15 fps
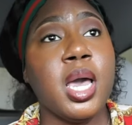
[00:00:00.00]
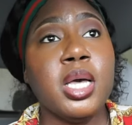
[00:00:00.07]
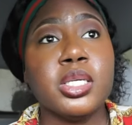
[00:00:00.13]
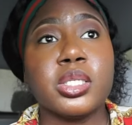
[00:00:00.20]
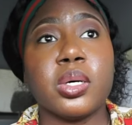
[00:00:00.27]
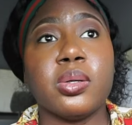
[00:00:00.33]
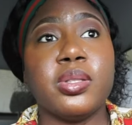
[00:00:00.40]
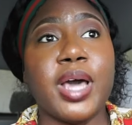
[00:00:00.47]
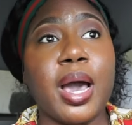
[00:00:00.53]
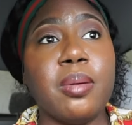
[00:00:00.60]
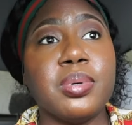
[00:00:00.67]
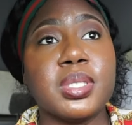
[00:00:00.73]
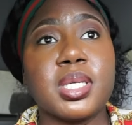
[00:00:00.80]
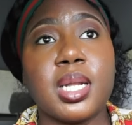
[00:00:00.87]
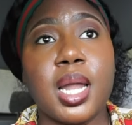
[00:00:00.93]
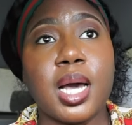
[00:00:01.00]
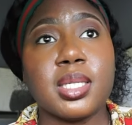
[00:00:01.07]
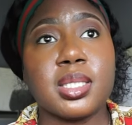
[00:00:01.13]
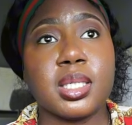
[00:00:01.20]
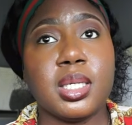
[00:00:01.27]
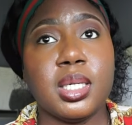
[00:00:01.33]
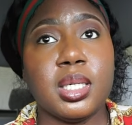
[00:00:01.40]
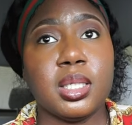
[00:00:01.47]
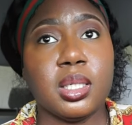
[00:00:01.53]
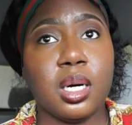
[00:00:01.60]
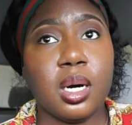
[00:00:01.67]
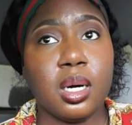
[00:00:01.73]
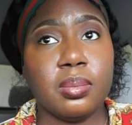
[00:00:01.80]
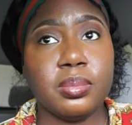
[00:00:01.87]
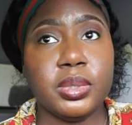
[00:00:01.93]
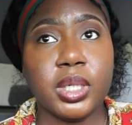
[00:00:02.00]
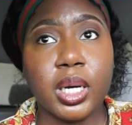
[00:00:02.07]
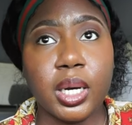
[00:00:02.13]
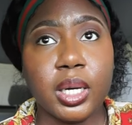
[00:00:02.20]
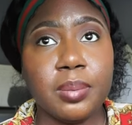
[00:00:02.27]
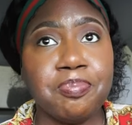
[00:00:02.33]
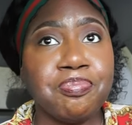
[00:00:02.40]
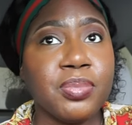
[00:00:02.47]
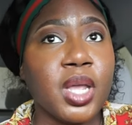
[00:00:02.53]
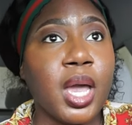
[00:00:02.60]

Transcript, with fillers: So that was a lot to get um, done.